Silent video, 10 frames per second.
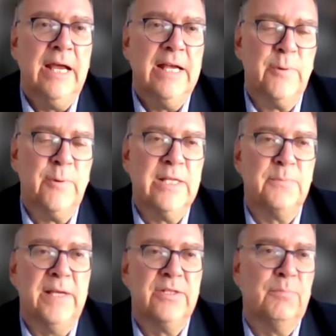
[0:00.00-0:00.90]
as well as
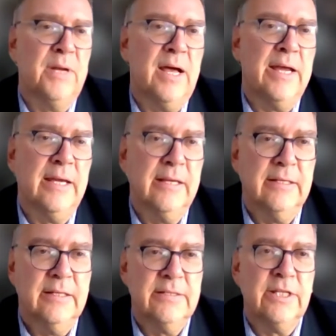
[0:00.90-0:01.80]
by supply
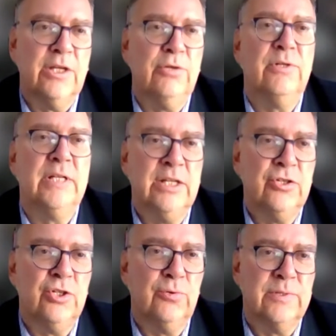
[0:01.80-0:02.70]
security
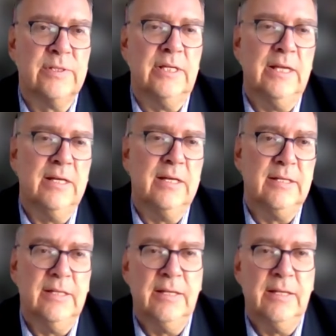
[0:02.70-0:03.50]
issues, and